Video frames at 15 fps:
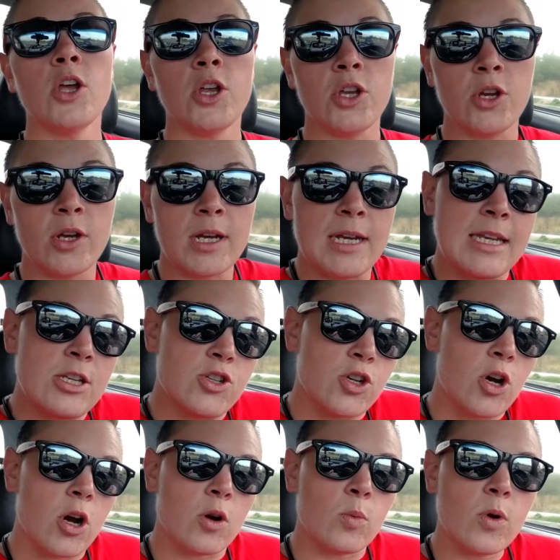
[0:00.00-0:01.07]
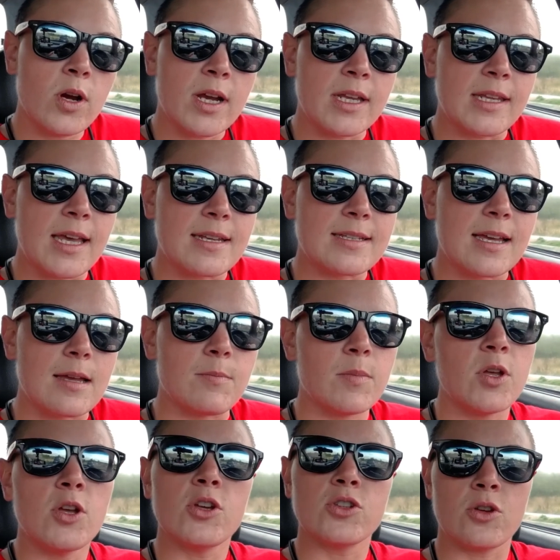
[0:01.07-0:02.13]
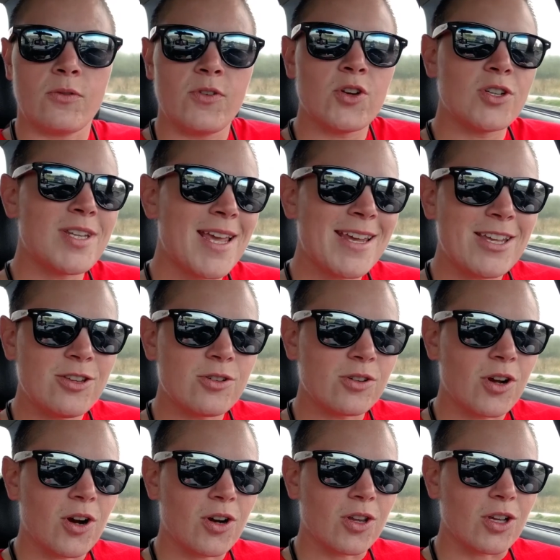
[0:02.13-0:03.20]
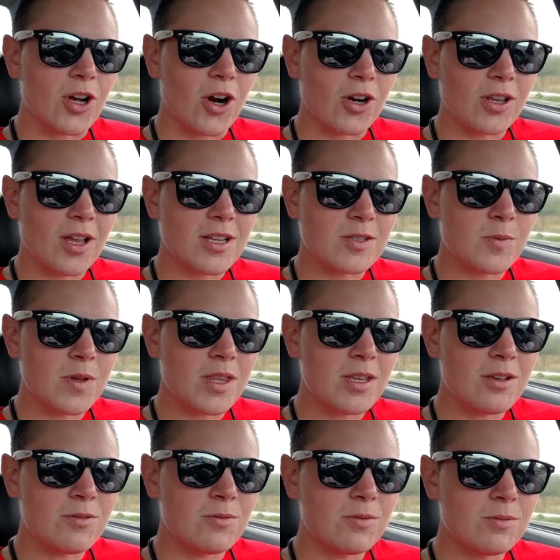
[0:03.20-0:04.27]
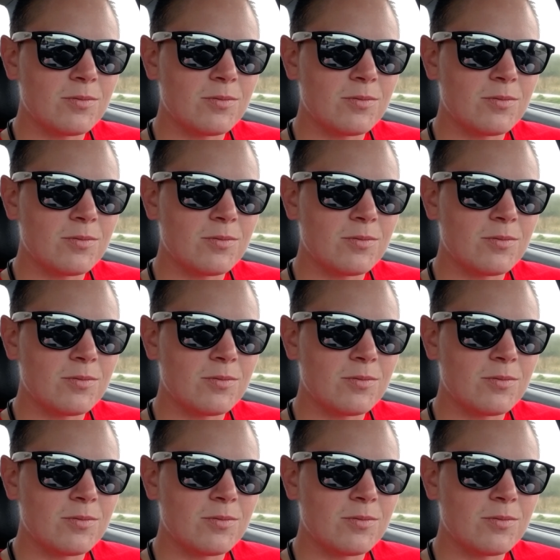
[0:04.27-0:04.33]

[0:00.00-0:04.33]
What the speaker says: You're going to need your car to work in that time. So if you're taking your car to the car lots with you,